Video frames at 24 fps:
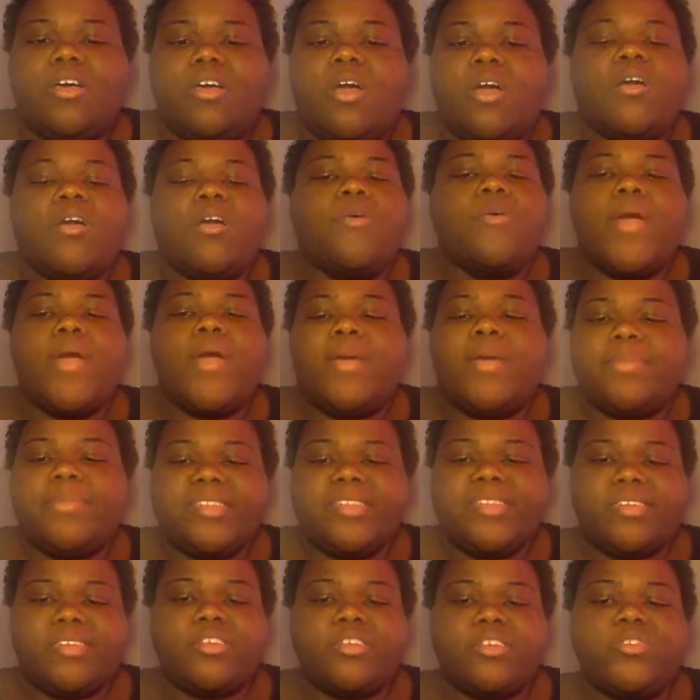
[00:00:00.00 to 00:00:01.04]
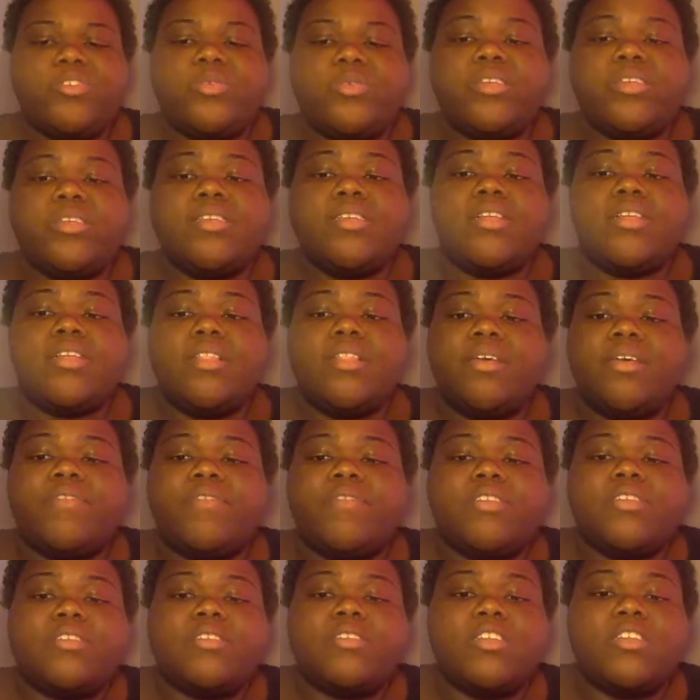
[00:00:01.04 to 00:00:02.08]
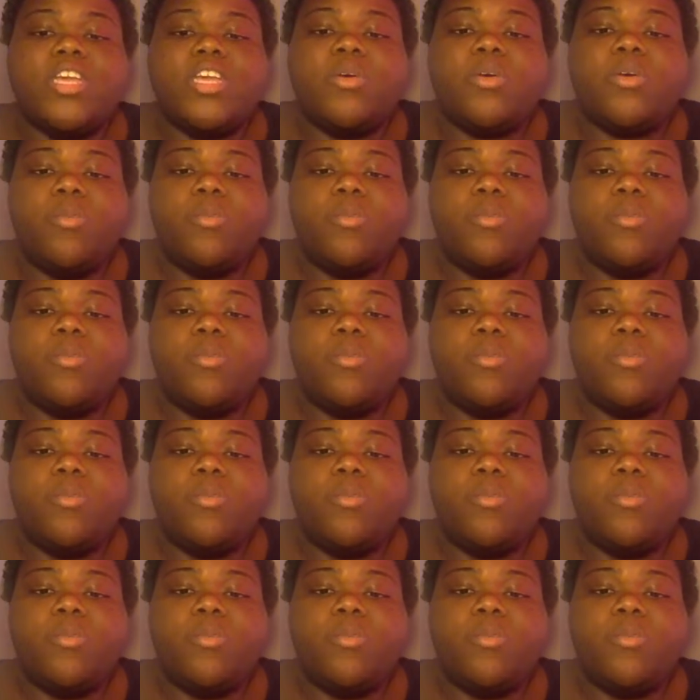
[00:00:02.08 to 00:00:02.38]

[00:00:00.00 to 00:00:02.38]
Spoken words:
a great potential to deliver such a